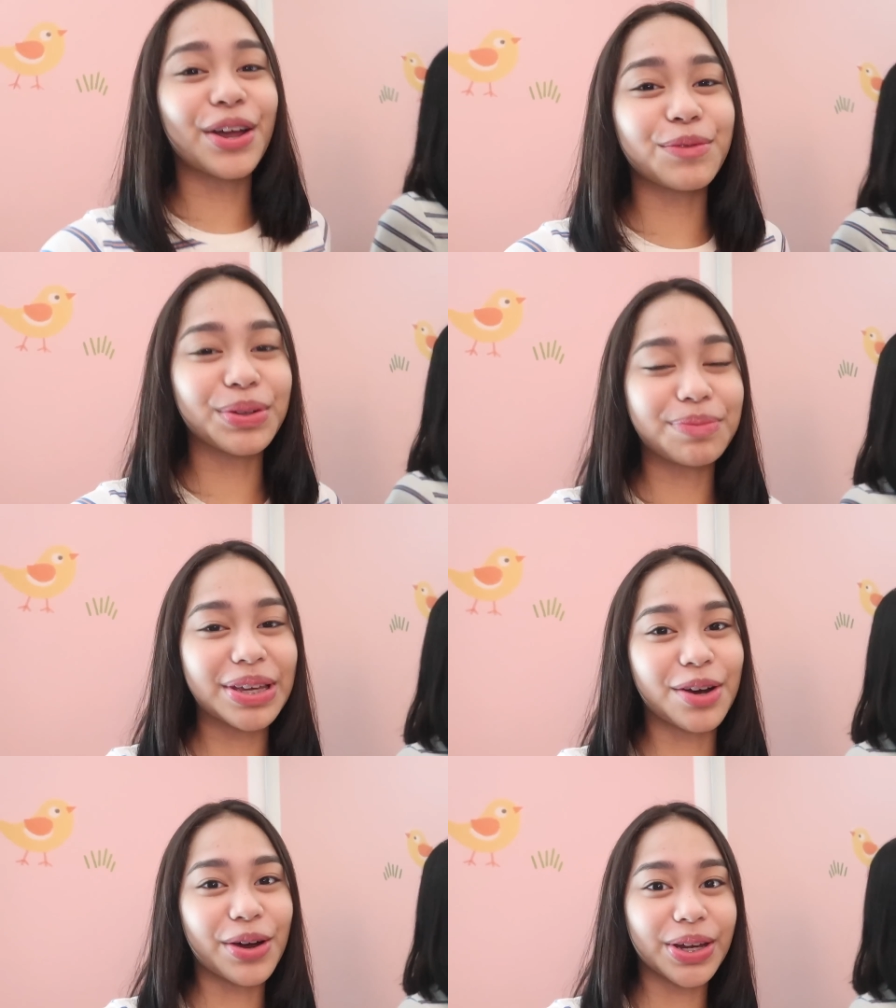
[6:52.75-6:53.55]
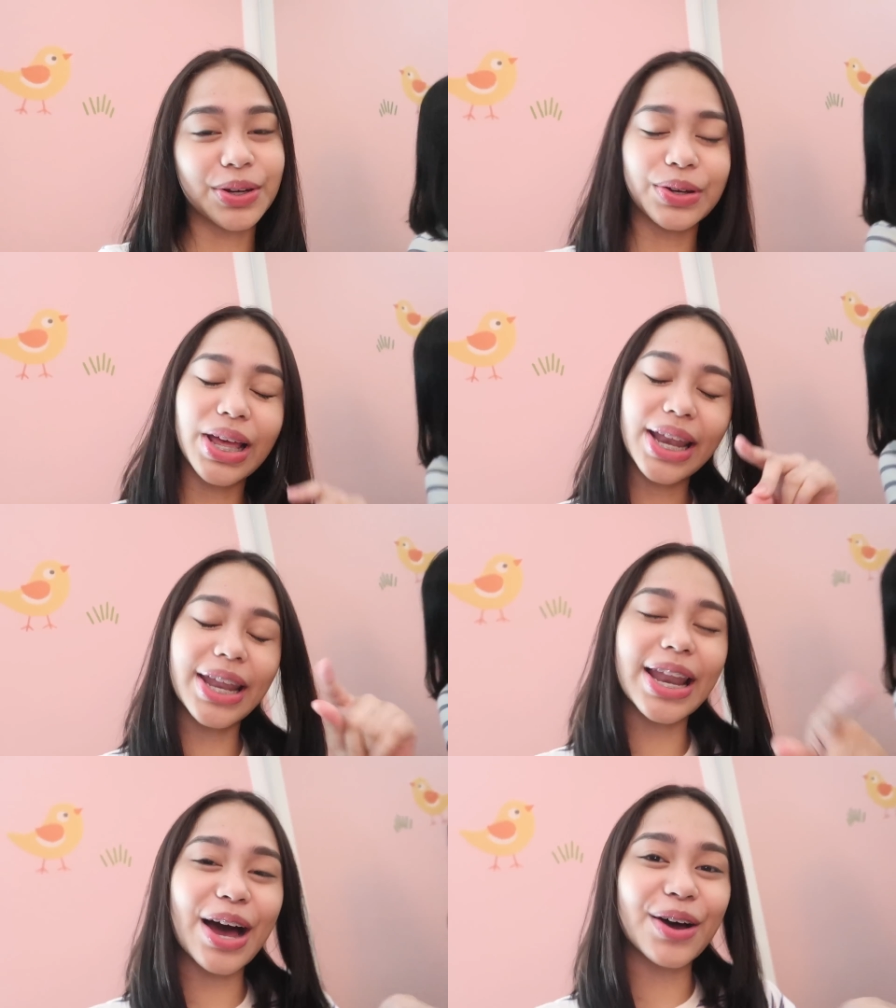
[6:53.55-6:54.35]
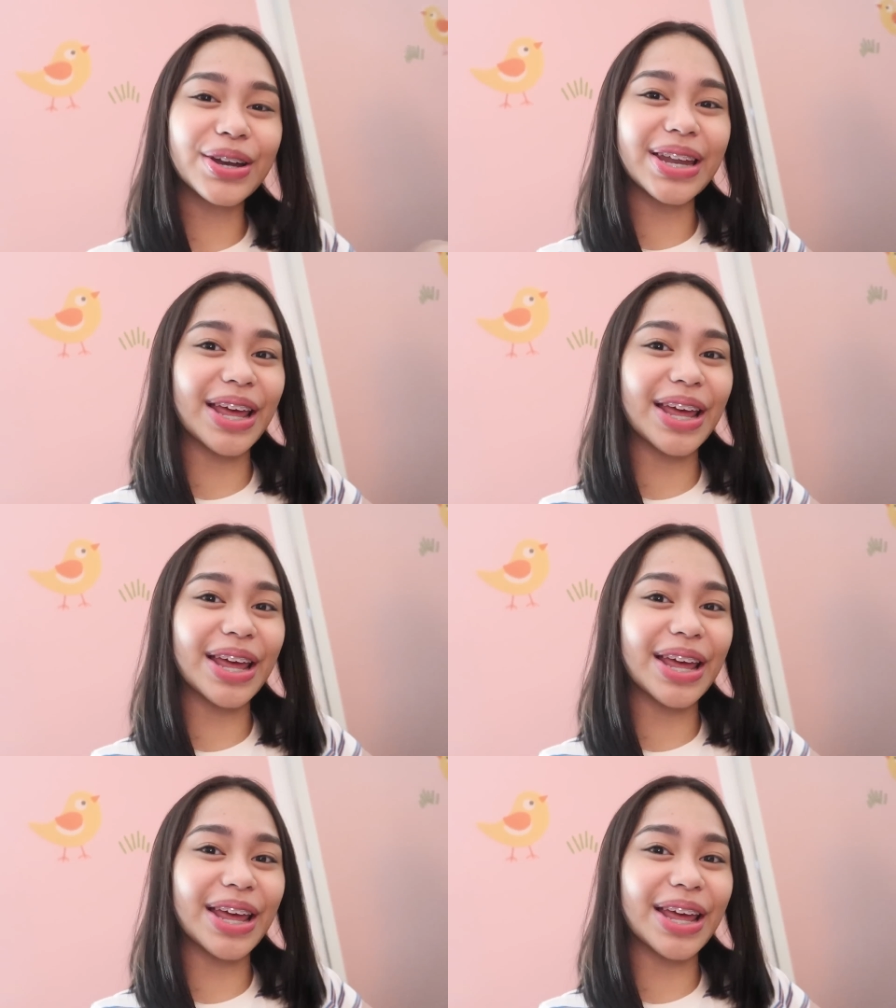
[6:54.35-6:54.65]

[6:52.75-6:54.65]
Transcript: on, we'll be going to In N Out,